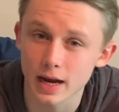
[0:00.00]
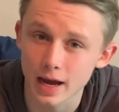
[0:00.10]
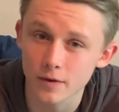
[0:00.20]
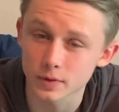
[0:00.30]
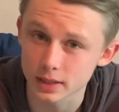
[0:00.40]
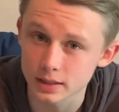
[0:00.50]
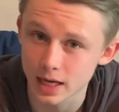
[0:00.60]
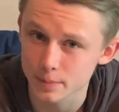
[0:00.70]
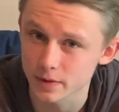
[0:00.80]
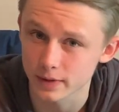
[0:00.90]
have with these
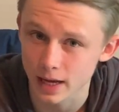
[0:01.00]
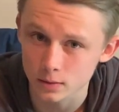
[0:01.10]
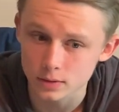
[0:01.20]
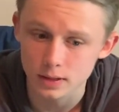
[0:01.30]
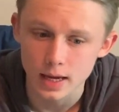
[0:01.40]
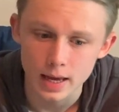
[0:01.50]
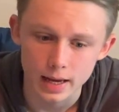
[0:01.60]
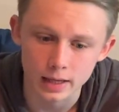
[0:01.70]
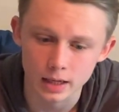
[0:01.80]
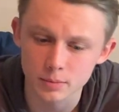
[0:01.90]
types of accounts,
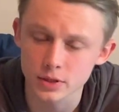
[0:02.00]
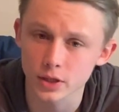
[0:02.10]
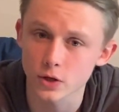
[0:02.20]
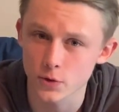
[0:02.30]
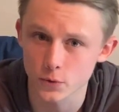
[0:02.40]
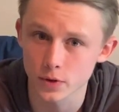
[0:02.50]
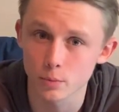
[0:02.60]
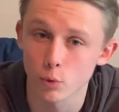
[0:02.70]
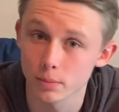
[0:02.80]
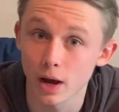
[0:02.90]
and I'm just gonna go through
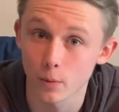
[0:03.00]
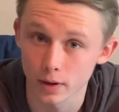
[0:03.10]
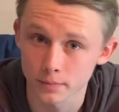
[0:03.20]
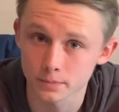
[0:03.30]
them one by one.